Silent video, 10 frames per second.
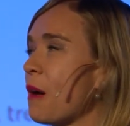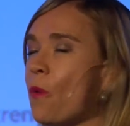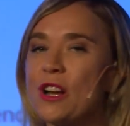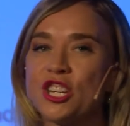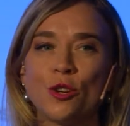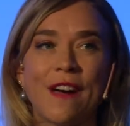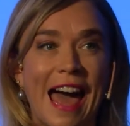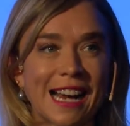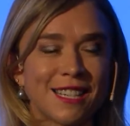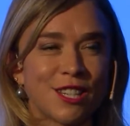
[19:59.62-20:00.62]
about what you have
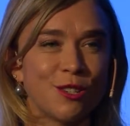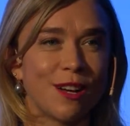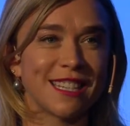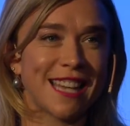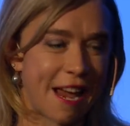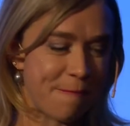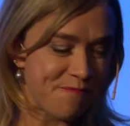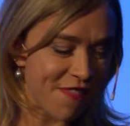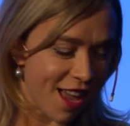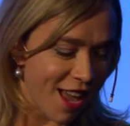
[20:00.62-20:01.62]
access to on site.
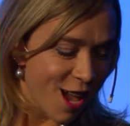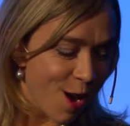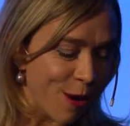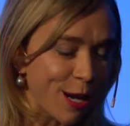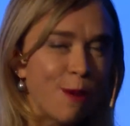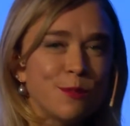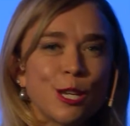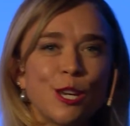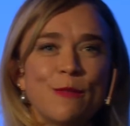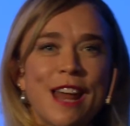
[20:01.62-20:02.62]
When it comes to
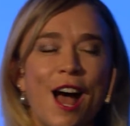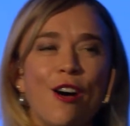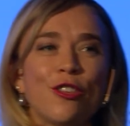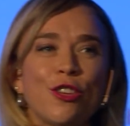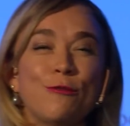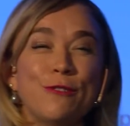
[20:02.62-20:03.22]
human health, you